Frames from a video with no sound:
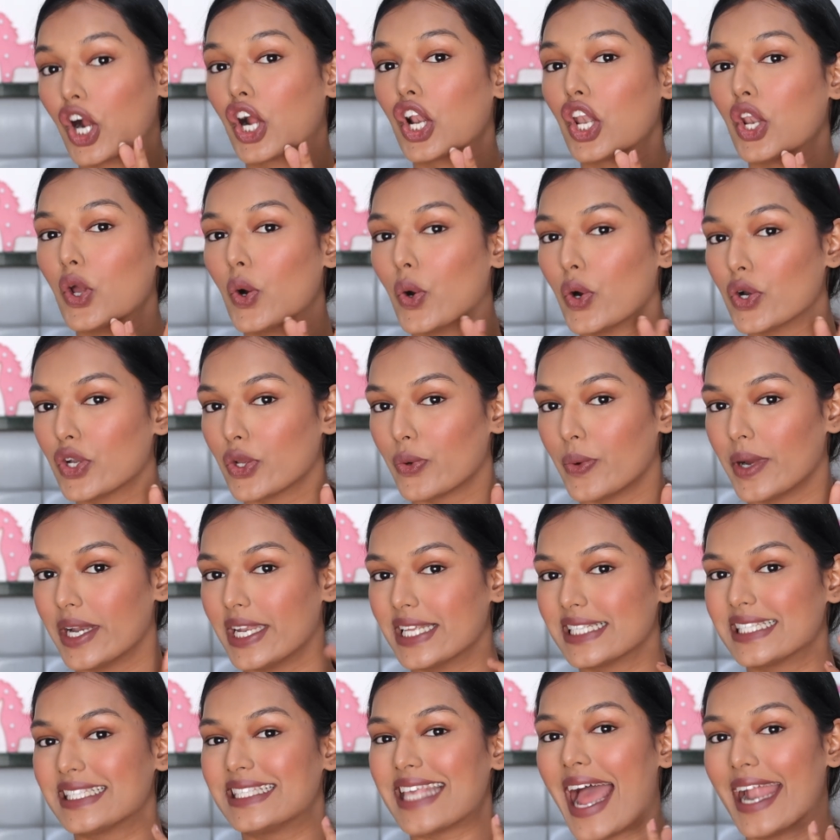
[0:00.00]
glow to
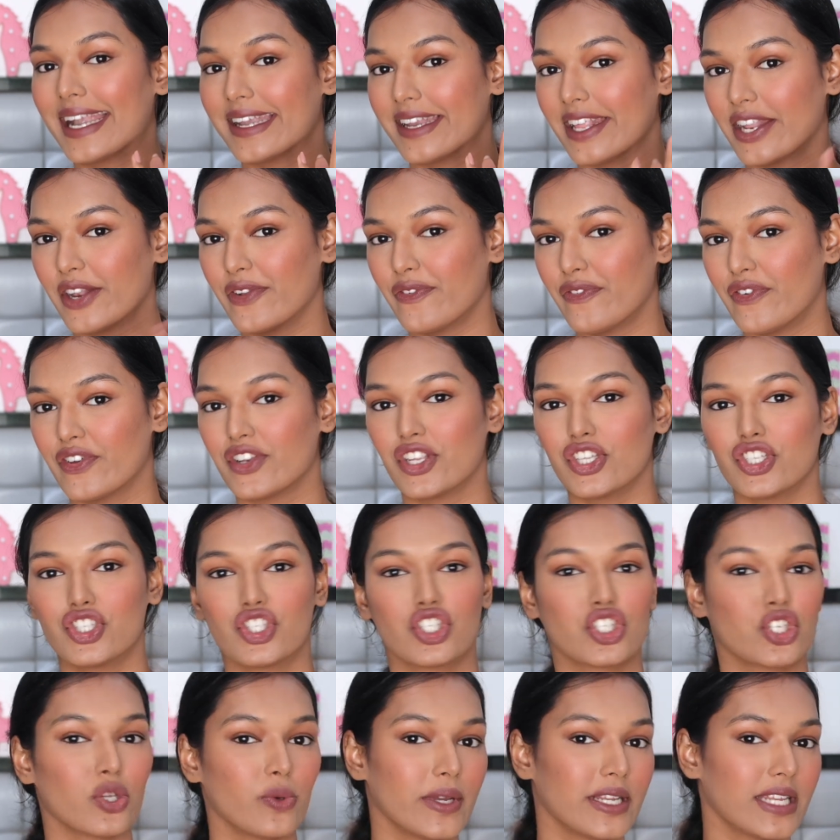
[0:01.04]
it, a satin
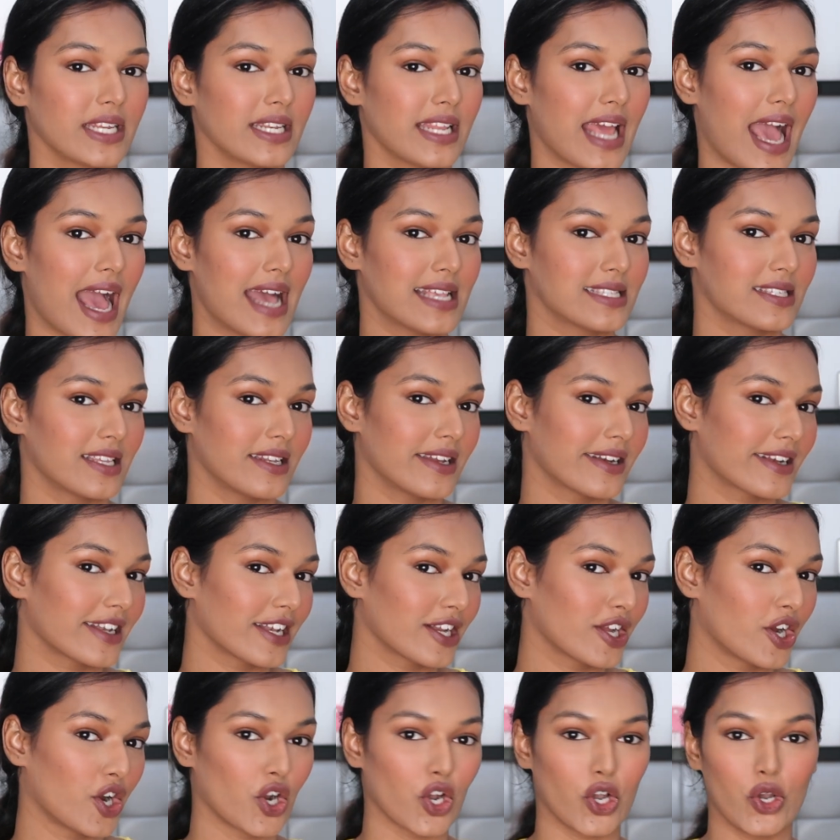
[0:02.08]
finish to it, it has a
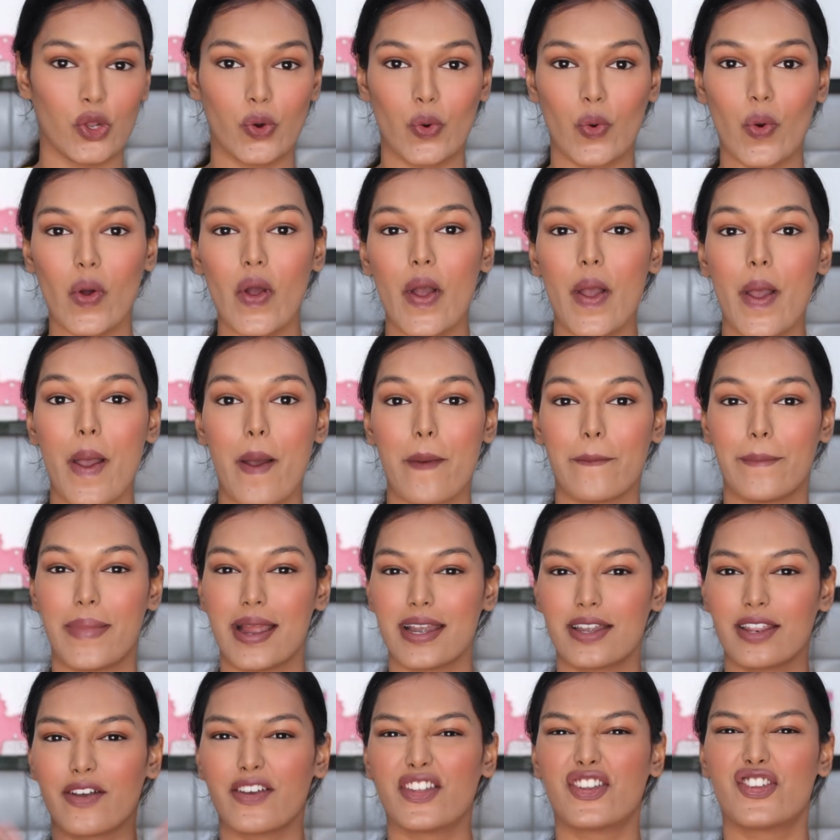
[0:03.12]
little glow,
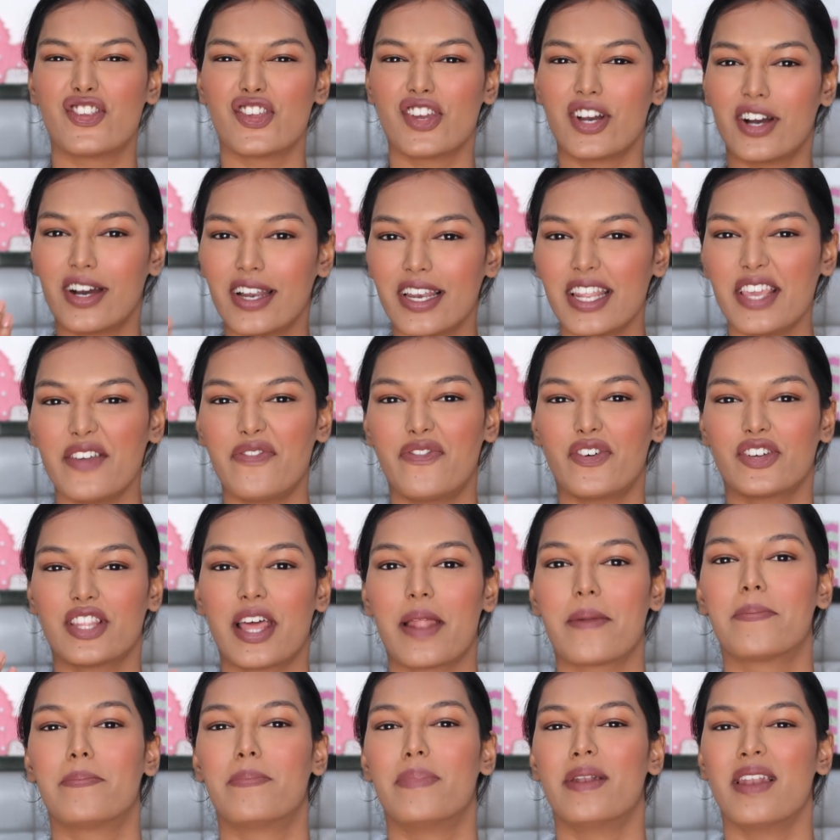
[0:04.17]
but really for
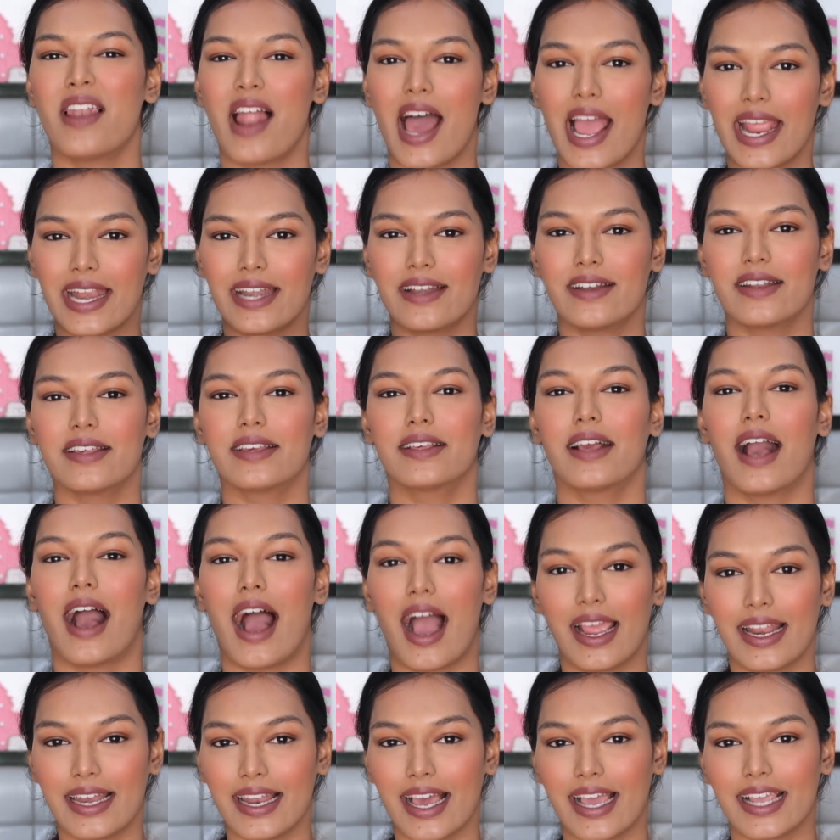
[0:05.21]
that blinding
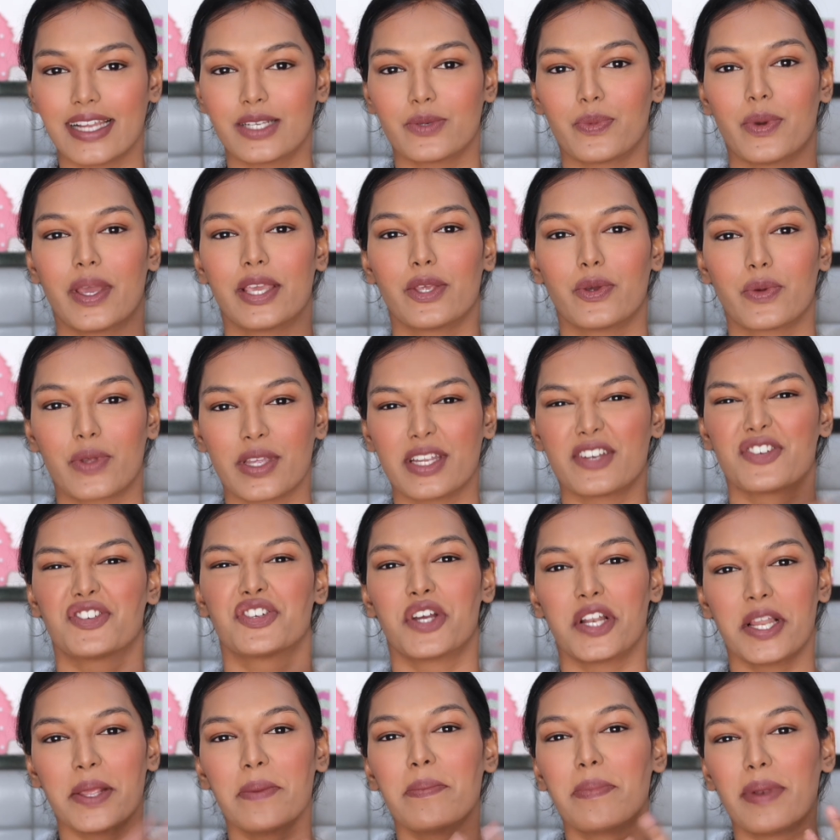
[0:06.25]
highlight where you can
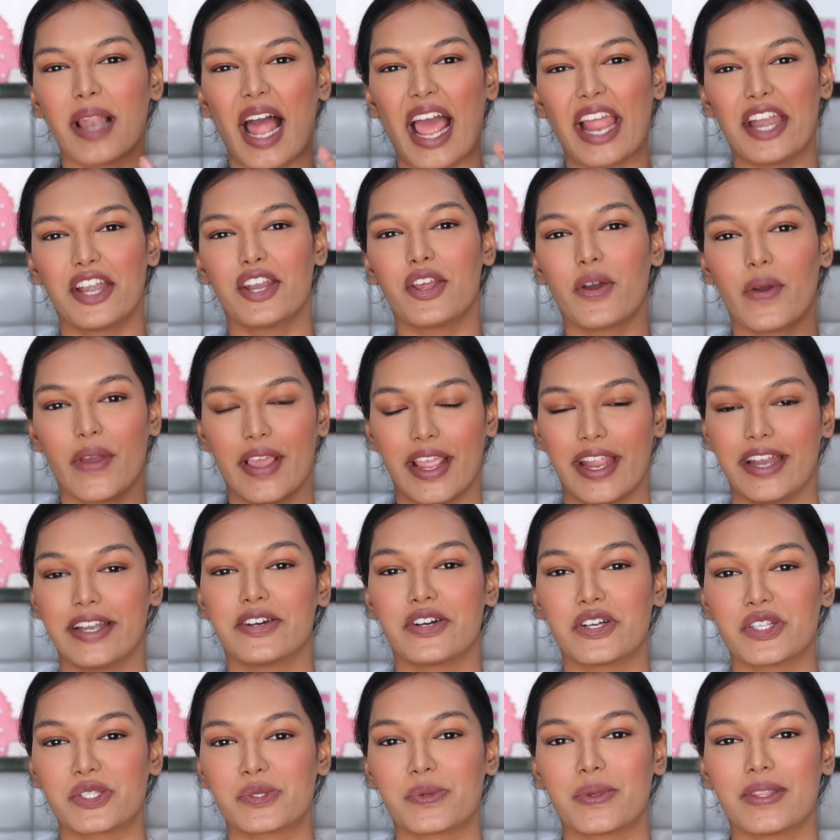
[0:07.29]
really blind your
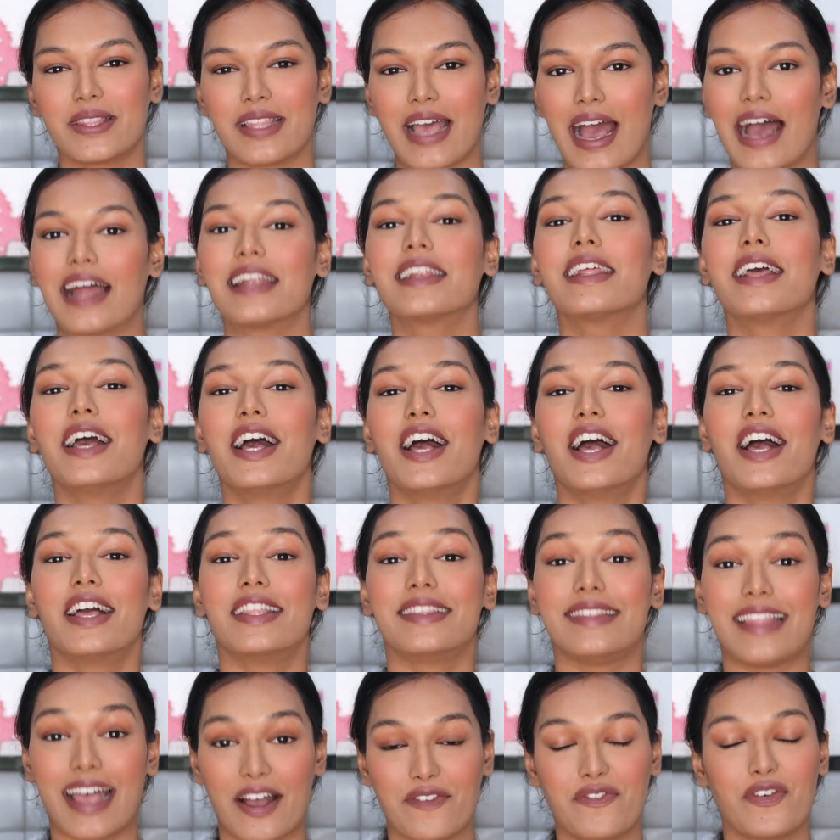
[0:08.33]
haters with that,
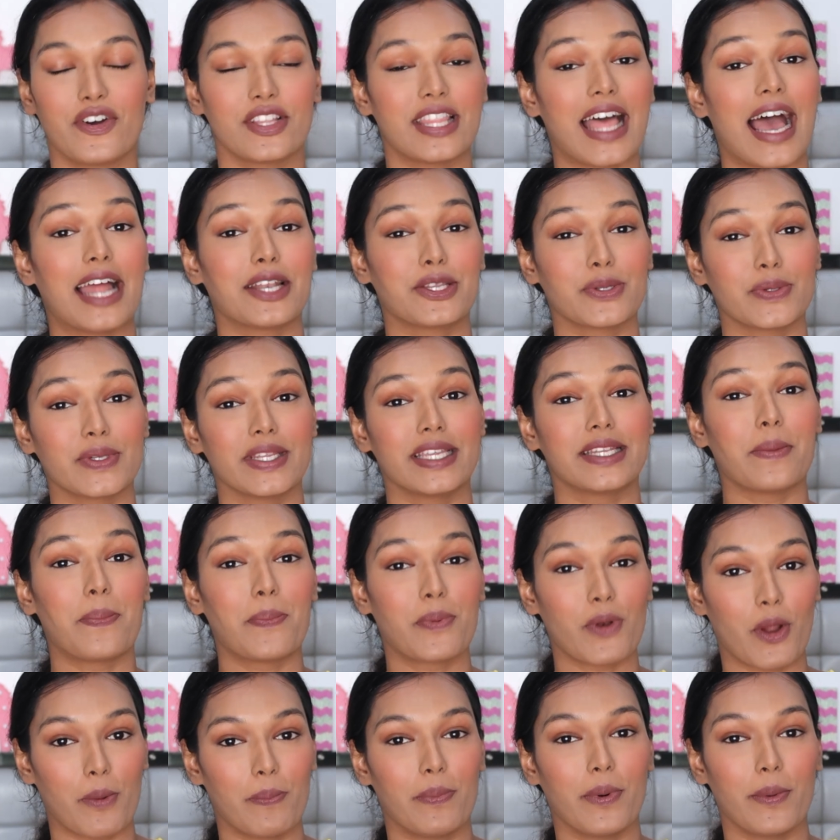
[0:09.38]
for that you need a
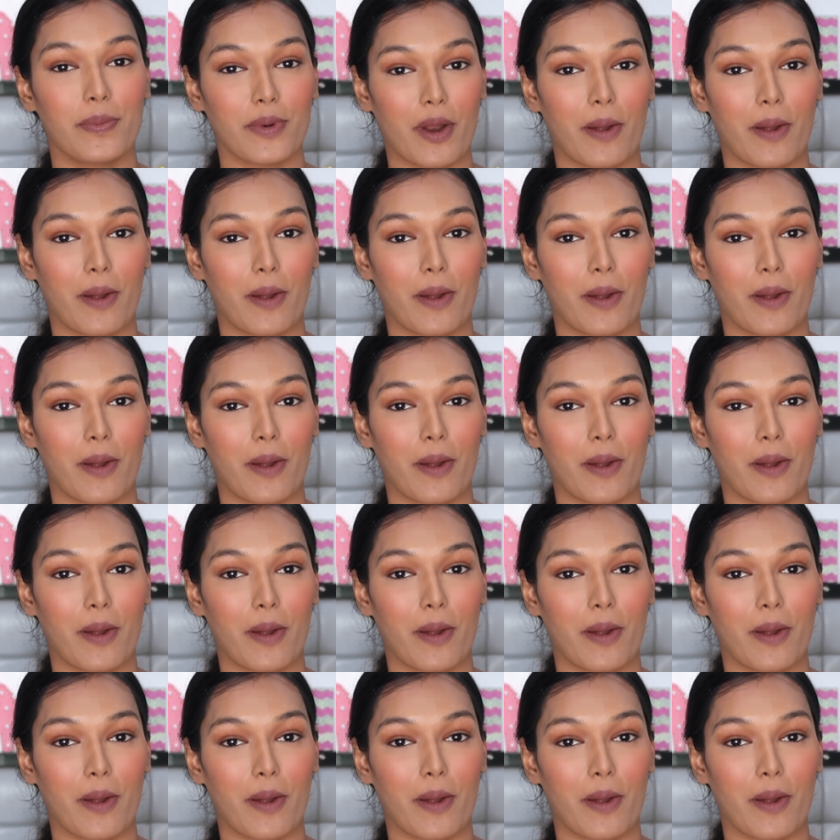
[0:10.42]
proper